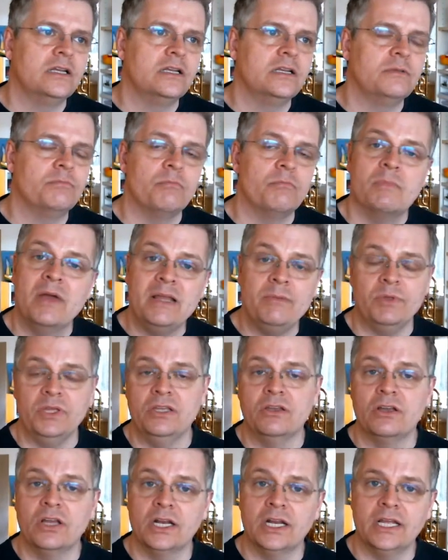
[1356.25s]
maybe you're
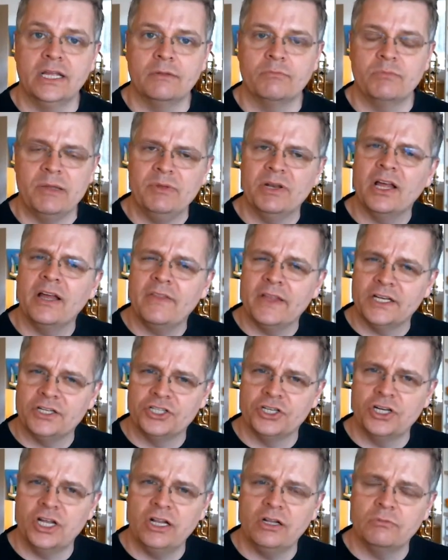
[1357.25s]
going to, like that
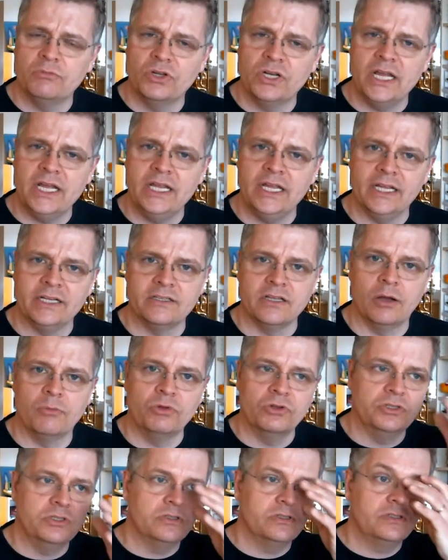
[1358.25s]
Janelle Monáe
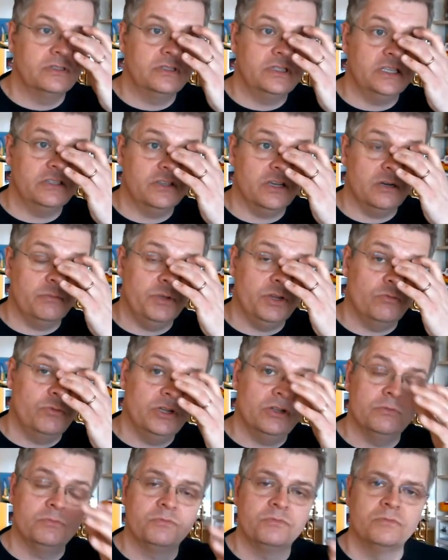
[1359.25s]
example, there's going to be a
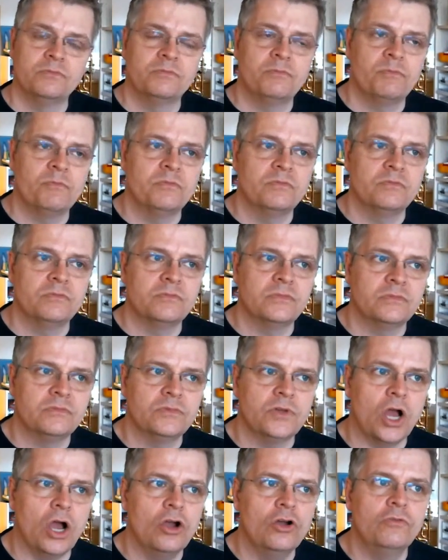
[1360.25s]
real
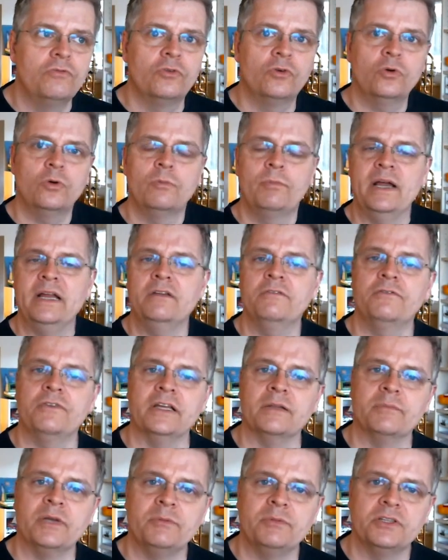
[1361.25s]
overall benefit.
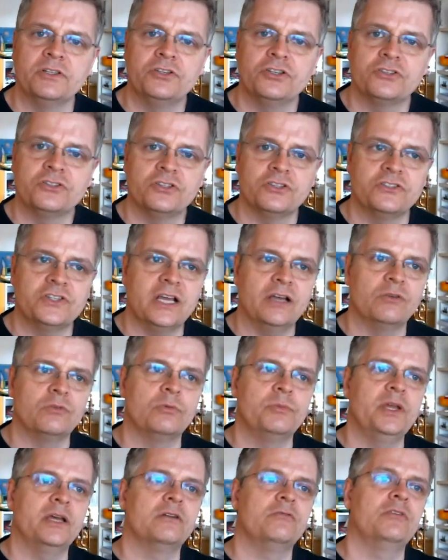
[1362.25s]
Maybe the sound will
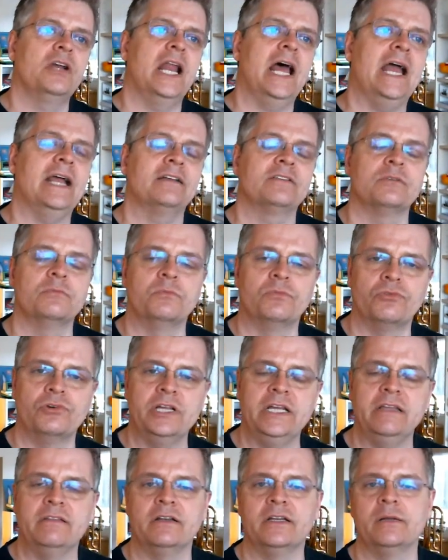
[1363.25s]
be able to relax and
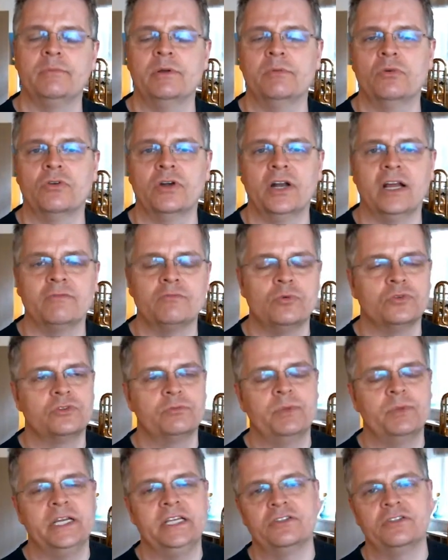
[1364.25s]
breathe a little bit more and have more
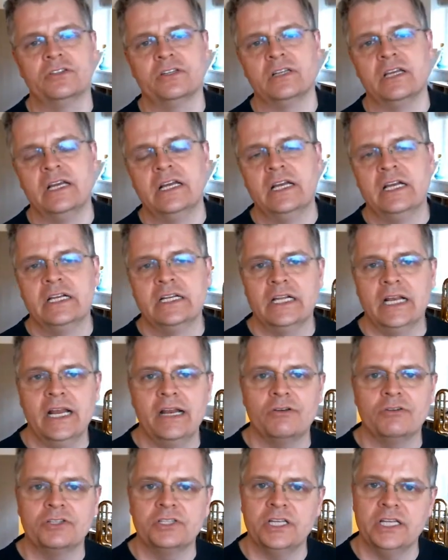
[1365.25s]
space and
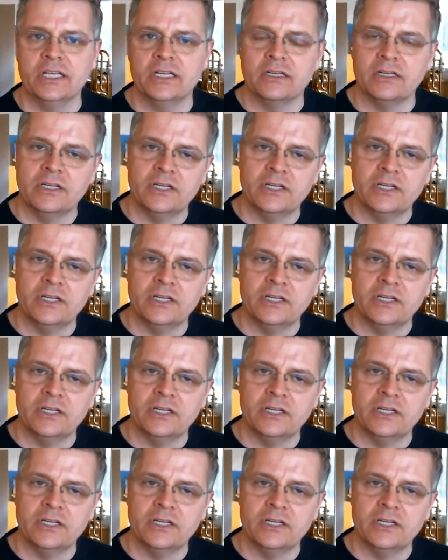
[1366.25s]
clarity and